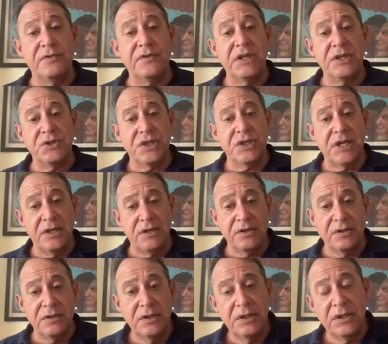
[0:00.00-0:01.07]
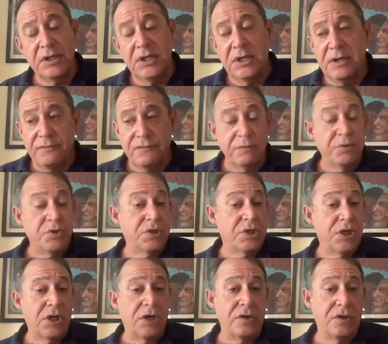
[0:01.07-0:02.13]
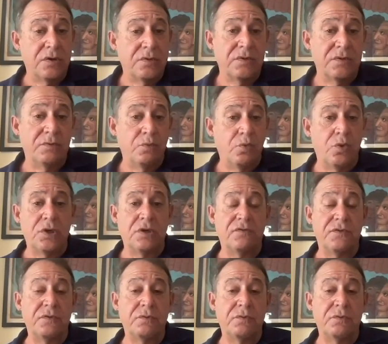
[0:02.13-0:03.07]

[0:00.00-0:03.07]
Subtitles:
an educator from Chicago, wonderful